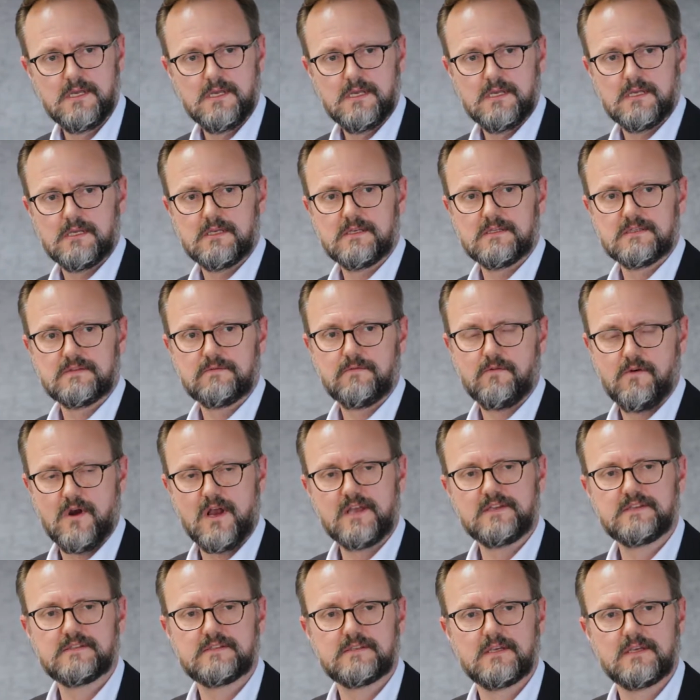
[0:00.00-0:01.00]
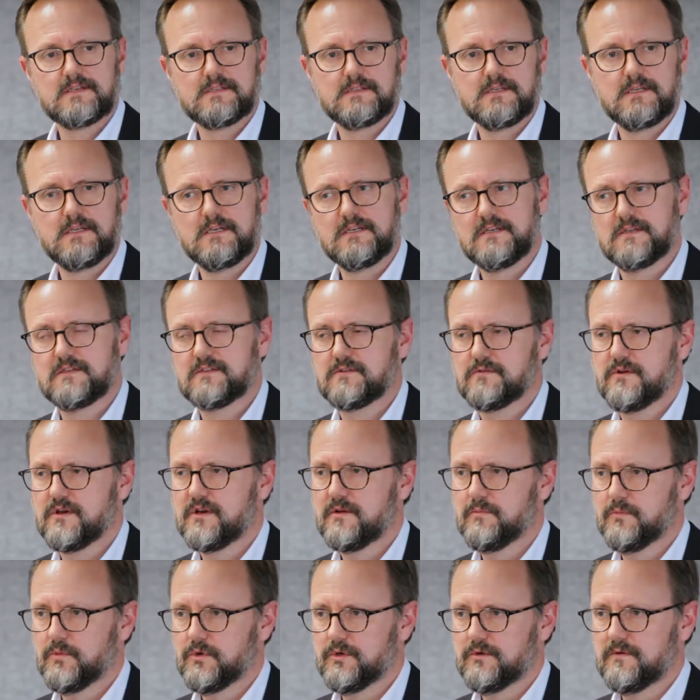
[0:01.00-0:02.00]
is for us as an industry
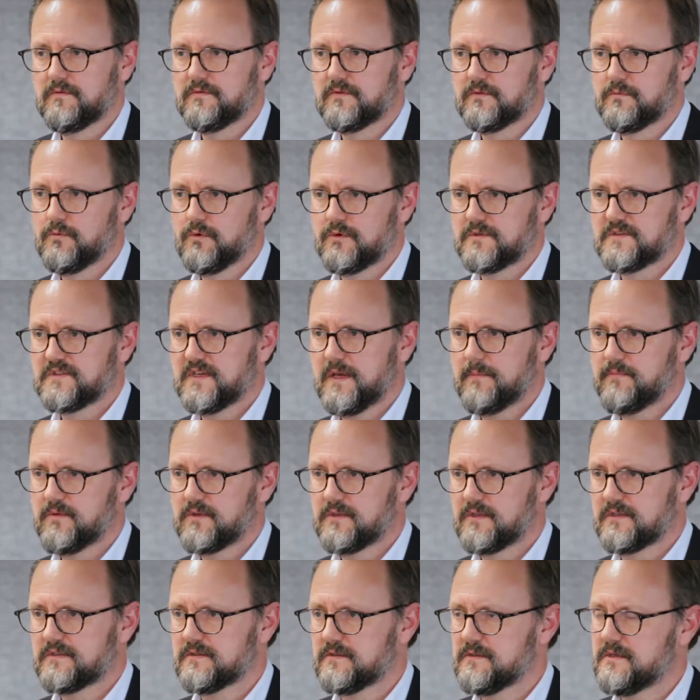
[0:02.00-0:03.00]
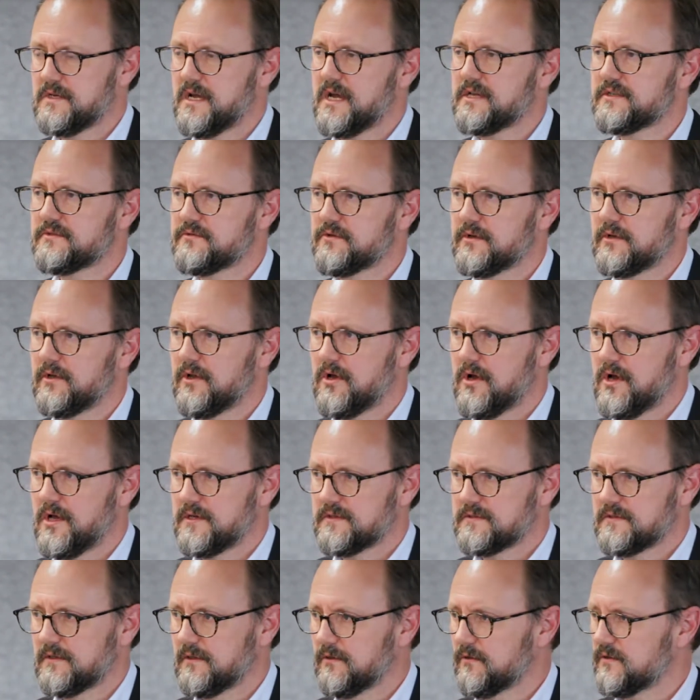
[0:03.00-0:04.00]
to move towards something that's
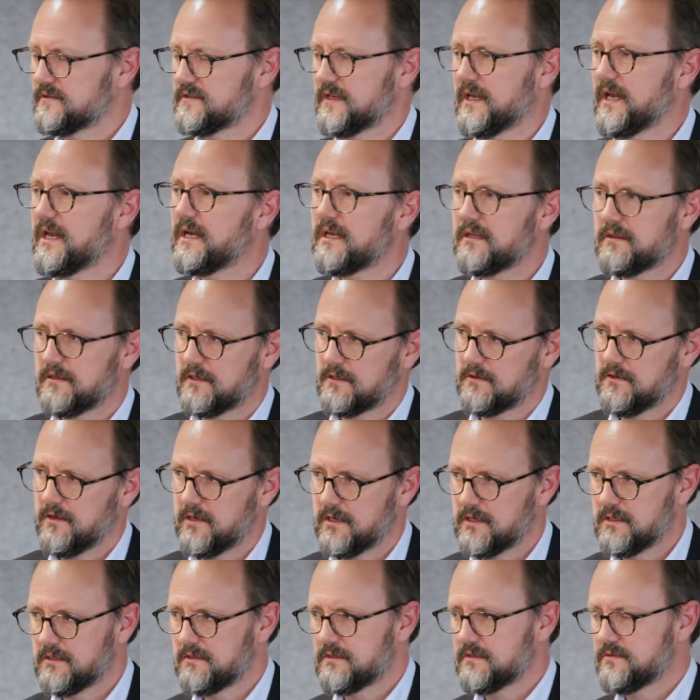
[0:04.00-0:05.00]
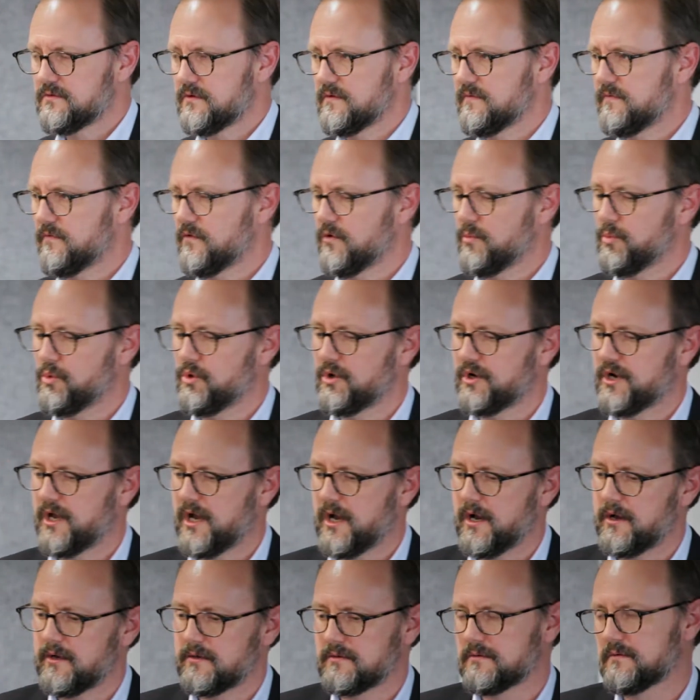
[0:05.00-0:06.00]
industrialised, that looks anything like Industry
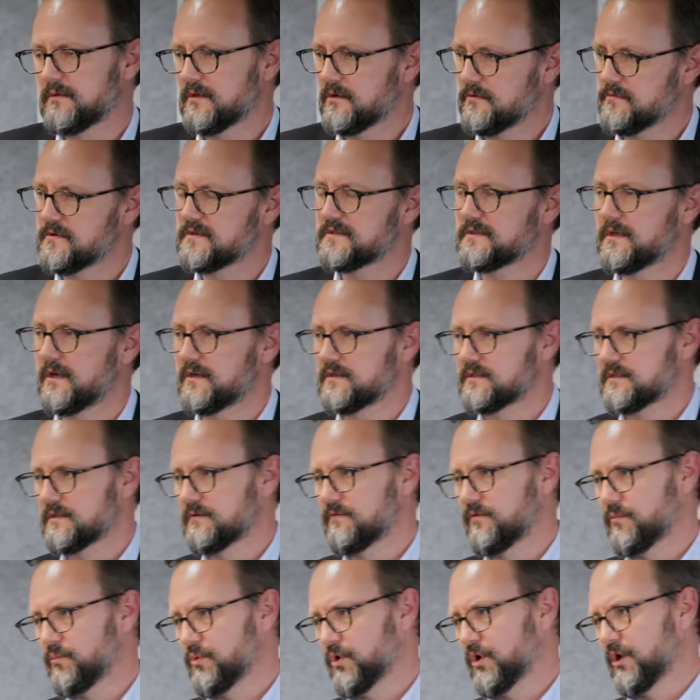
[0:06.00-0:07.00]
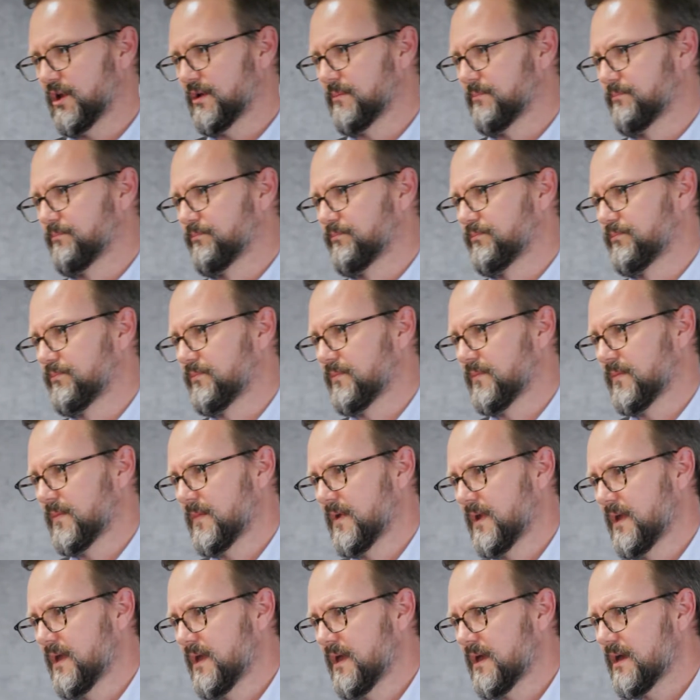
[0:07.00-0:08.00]
4.0, there is no silver bullet.
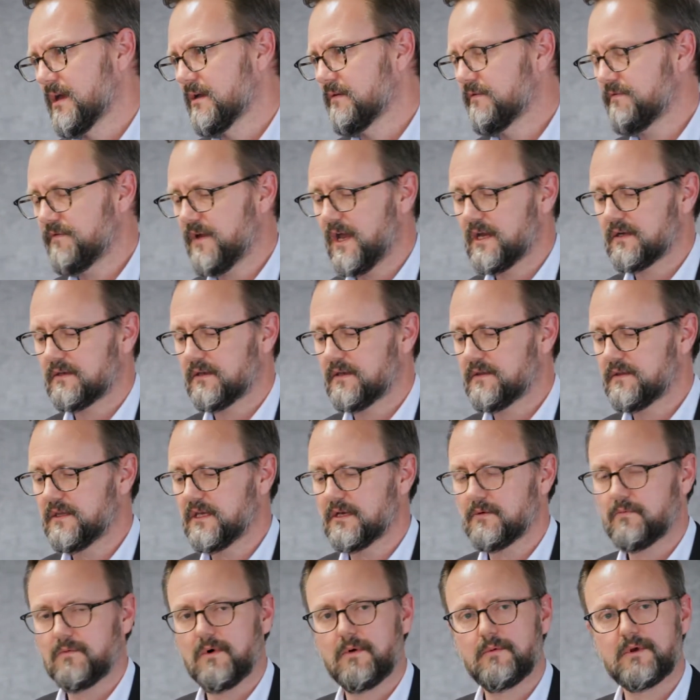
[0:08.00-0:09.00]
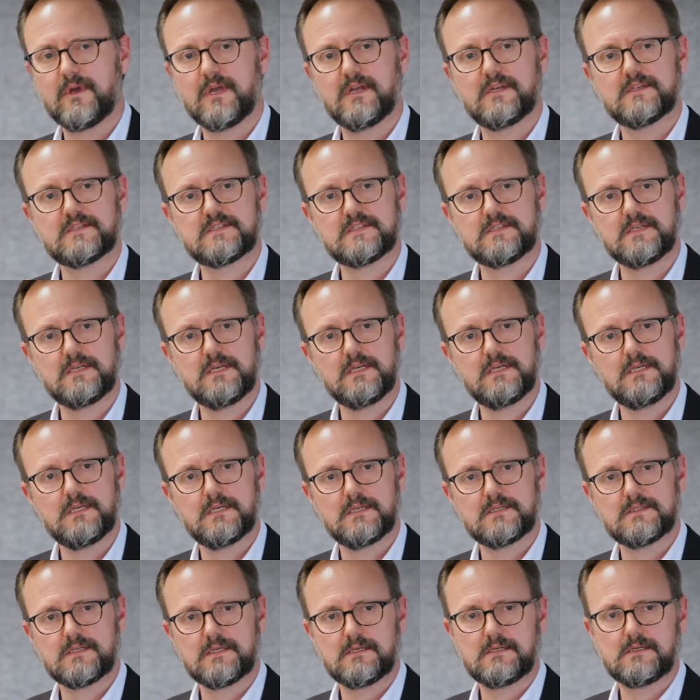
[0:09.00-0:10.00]
In fact, I think what we're going to see
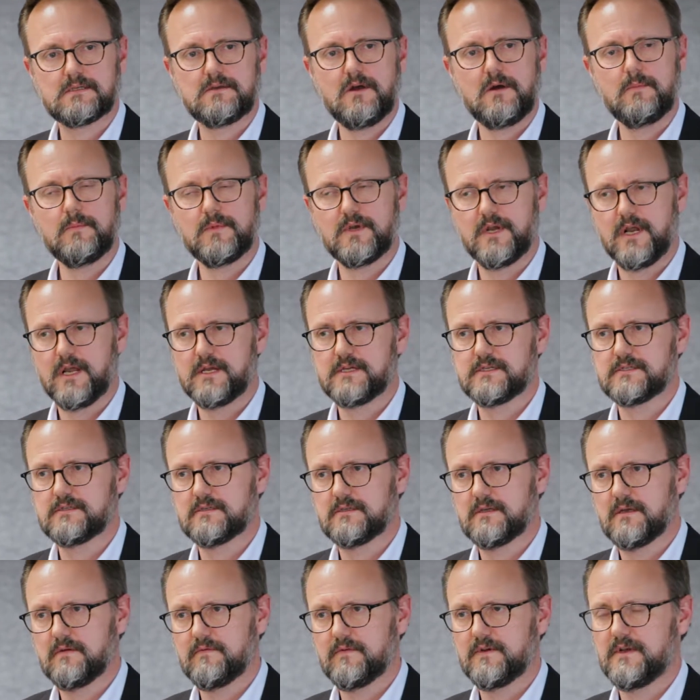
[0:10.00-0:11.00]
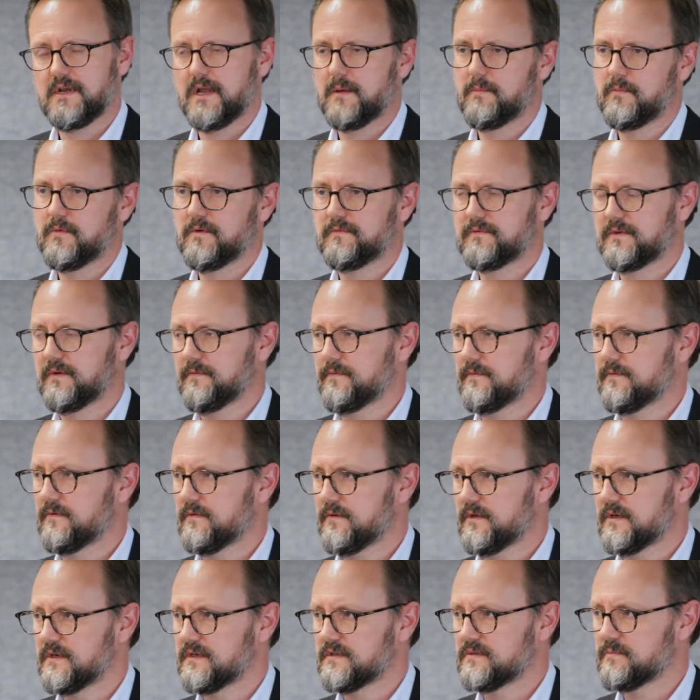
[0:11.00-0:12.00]
is a combination of a number of different
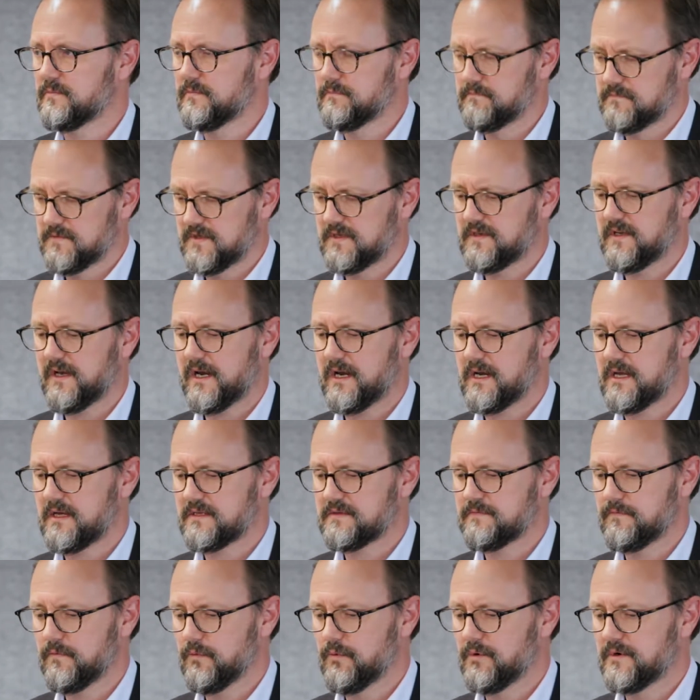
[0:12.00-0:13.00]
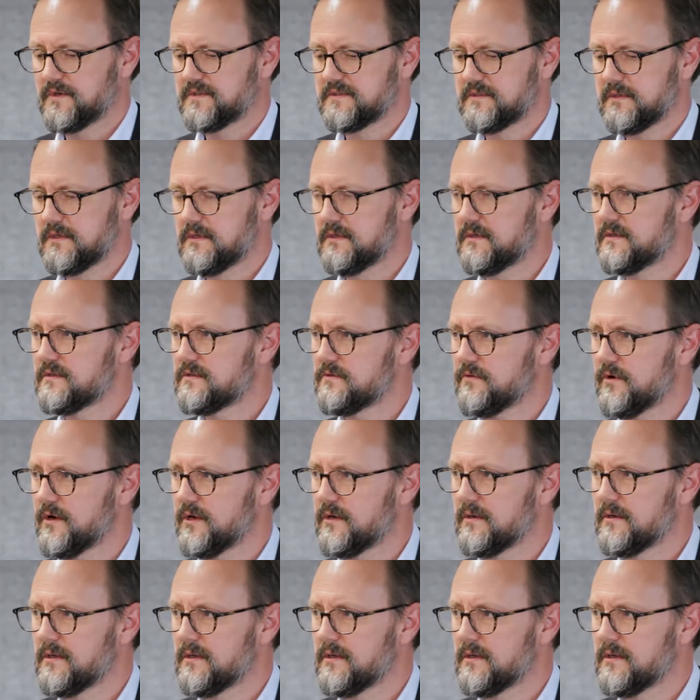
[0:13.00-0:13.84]
things to take us forward as an industry.